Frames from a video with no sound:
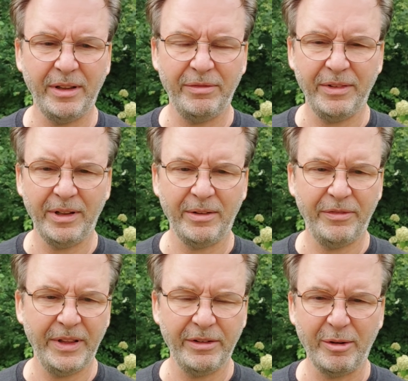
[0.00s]
a
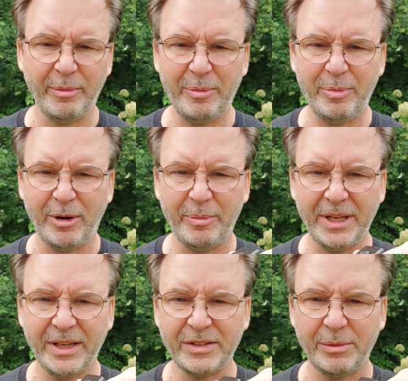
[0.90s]
failure on my part
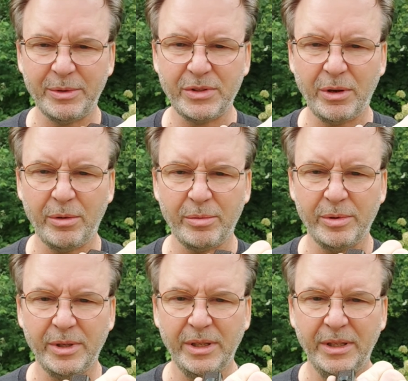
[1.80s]
because it was so
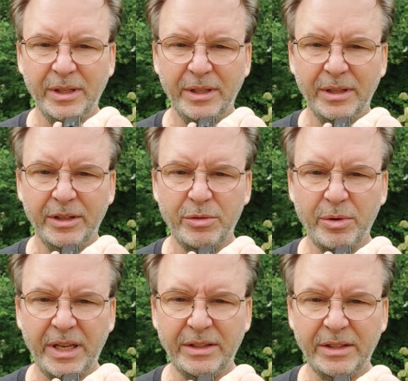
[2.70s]

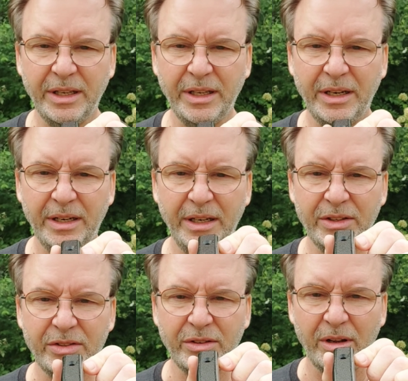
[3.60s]
tricky to get it
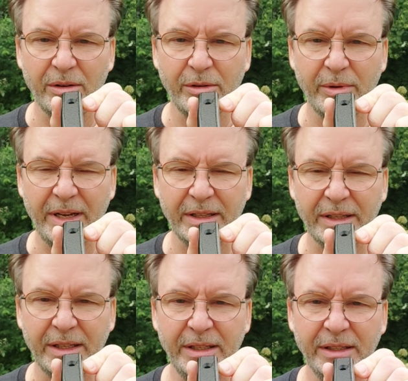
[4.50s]
installed
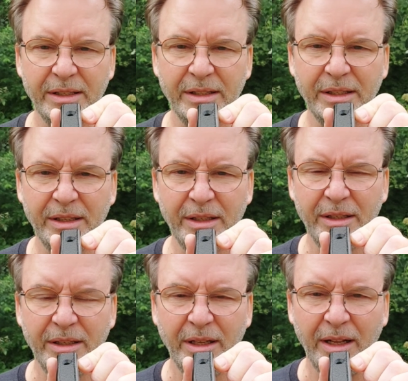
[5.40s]
correctly.
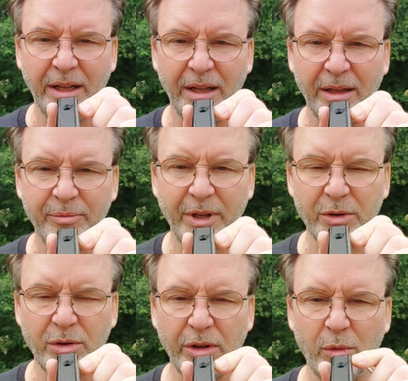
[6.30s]
There
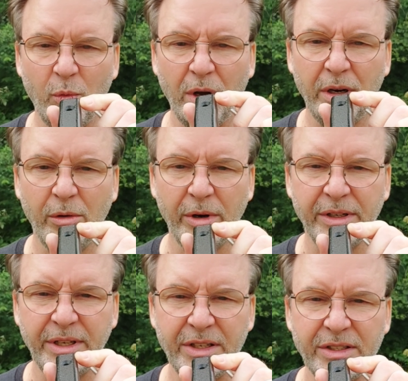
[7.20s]
was only one
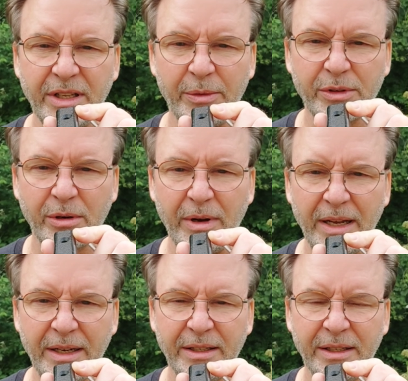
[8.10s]
orientation that was
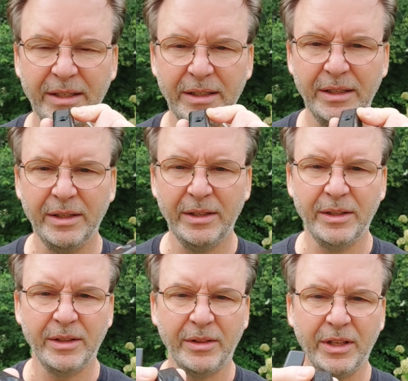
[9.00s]
correct.
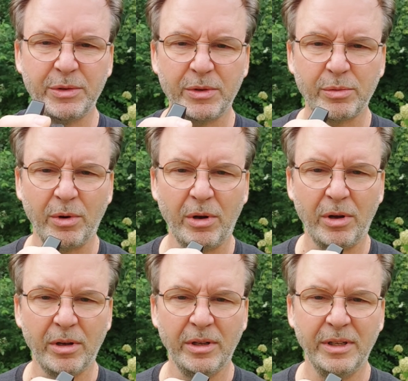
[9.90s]
This was wrong,